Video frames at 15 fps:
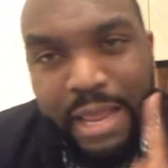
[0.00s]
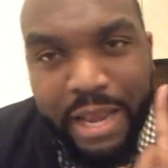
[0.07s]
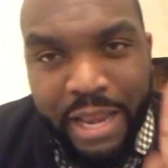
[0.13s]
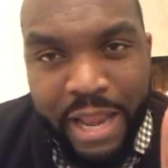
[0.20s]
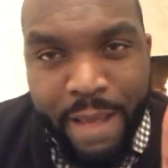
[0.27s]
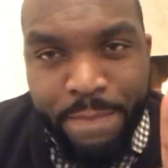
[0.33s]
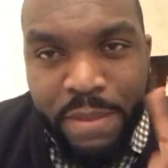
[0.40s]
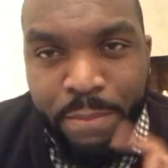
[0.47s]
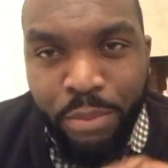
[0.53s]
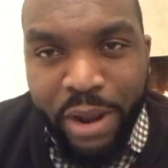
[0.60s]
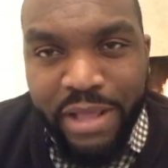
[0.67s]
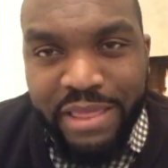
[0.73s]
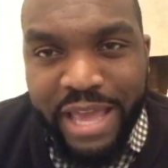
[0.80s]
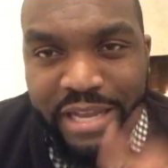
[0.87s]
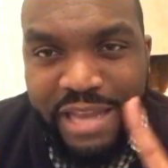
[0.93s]
Let me
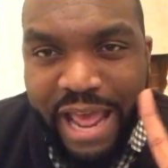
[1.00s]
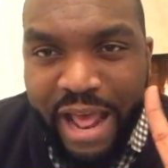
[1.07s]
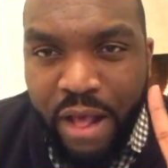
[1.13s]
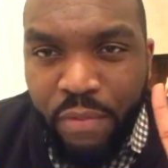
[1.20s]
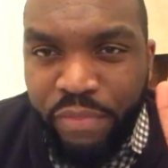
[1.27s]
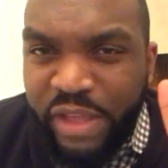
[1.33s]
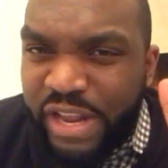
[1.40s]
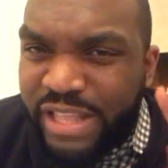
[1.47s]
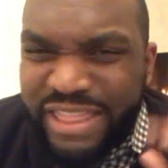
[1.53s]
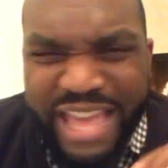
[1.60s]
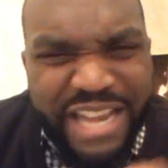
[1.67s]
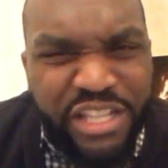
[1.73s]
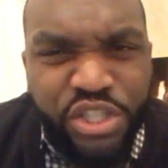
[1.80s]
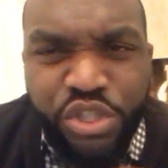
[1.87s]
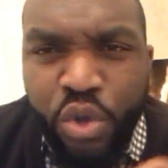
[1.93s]
break that down.
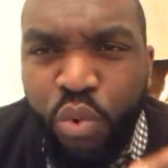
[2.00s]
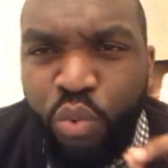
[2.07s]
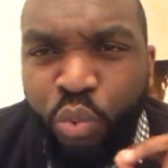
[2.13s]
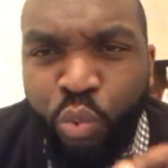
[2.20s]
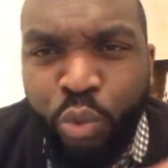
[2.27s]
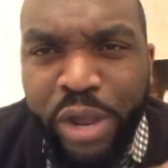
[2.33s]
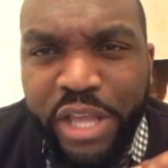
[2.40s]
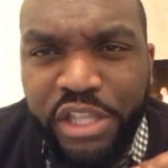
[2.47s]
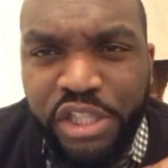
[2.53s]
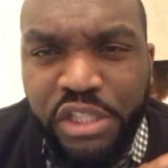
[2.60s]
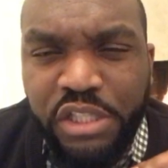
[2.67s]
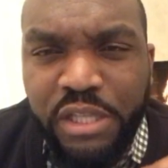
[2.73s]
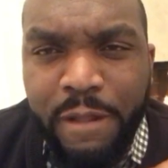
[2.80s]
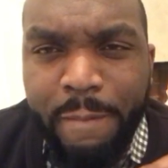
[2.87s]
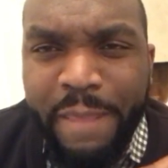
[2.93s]
That is so
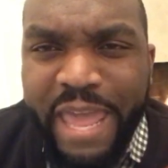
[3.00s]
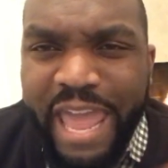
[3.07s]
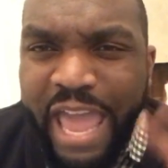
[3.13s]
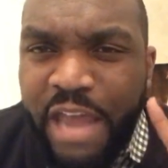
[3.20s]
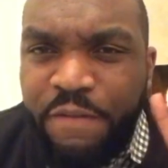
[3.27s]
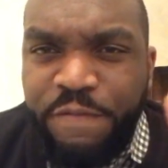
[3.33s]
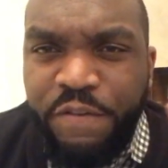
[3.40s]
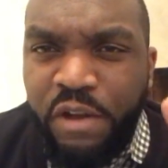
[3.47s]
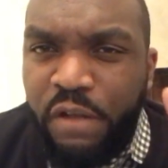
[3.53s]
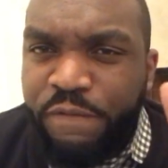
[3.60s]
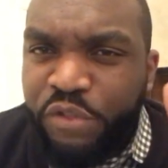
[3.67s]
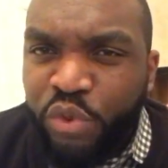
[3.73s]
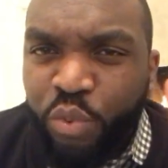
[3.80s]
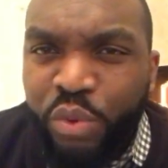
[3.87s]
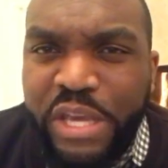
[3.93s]
rich and full of
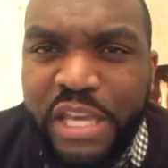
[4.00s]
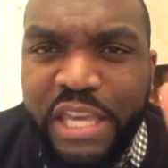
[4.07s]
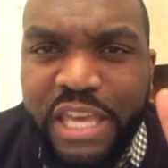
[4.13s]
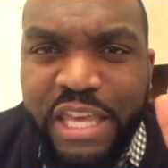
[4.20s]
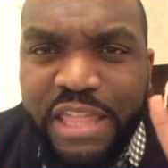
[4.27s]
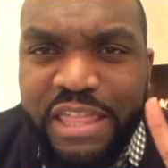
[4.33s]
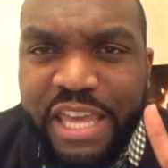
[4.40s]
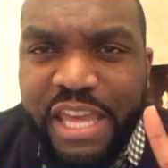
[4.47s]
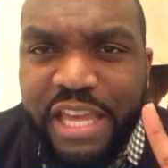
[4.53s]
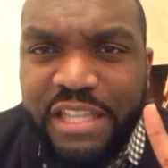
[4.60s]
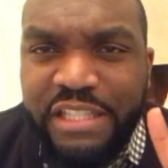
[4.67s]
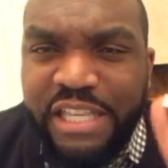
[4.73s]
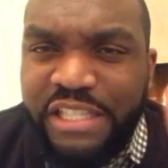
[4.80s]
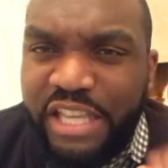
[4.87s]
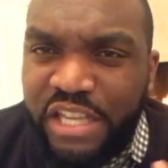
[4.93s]
three key
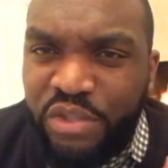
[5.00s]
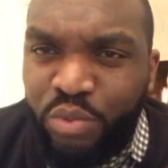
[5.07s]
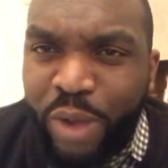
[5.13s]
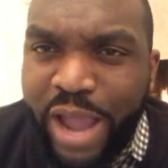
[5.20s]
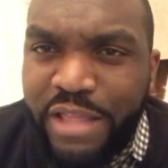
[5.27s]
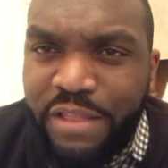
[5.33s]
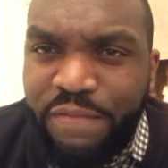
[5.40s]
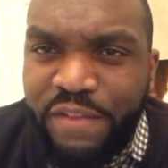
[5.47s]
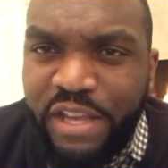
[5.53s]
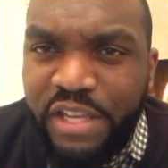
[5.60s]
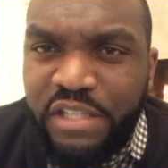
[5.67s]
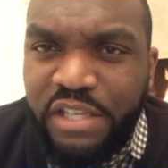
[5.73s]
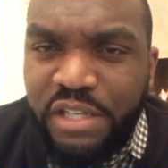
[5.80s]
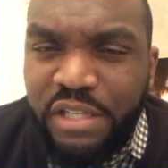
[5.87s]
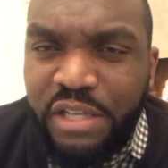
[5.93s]
things. It says write the
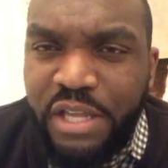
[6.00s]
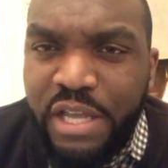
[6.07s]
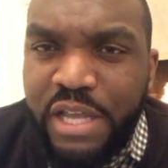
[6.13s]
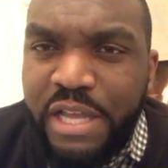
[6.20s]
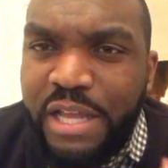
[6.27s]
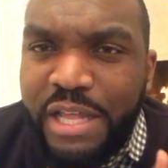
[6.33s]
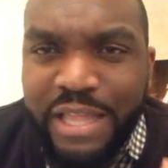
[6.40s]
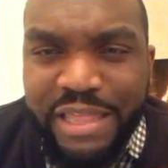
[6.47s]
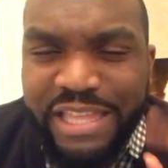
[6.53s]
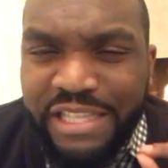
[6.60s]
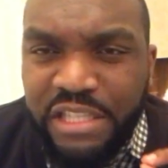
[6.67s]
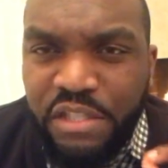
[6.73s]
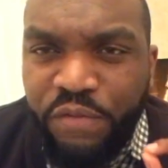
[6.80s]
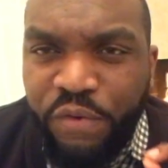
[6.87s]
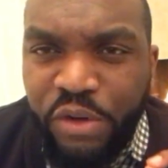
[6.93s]
vision.
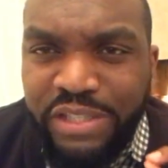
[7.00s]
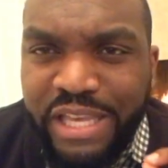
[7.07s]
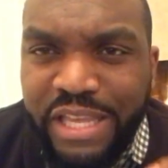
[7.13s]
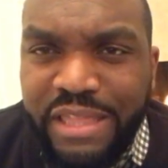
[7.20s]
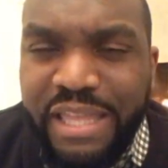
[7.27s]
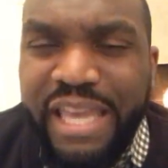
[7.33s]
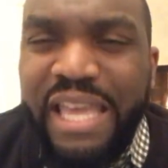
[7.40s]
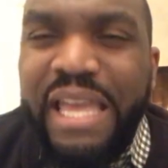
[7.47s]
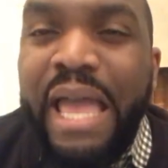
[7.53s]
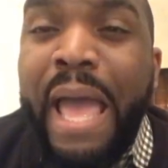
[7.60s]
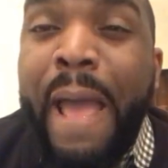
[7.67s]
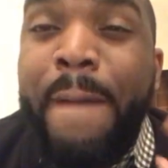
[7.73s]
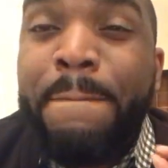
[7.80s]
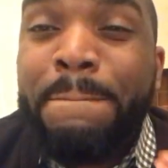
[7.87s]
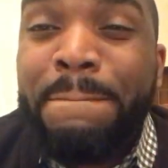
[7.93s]
This is the first key thing.
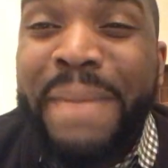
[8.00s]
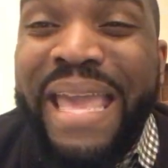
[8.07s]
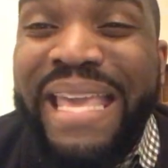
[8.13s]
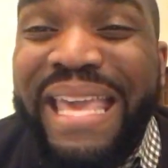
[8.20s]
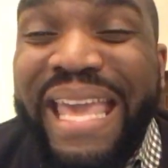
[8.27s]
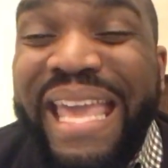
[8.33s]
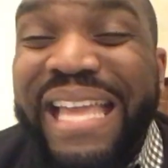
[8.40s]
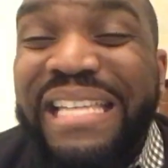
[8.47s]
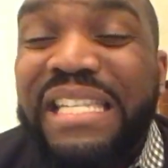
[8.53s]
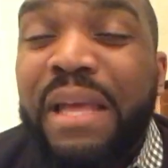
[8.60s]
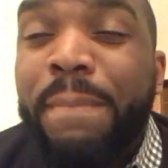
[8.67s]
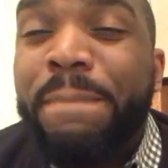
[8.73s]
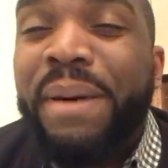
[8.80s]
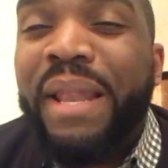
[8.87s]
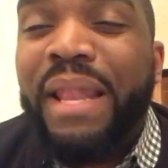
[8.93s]
Make it
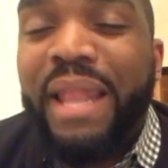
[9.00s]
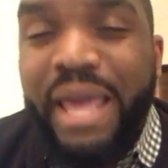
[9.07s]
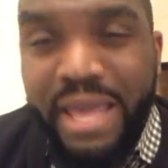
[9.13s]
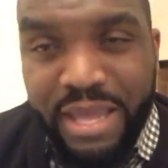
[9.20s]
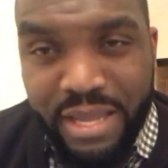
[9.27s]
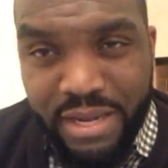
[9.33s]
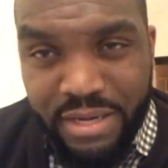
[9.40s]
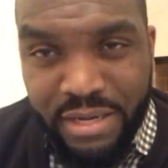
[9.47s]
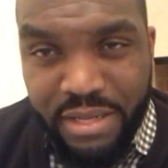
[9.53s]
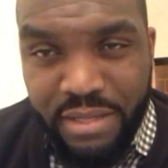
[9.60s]
plain.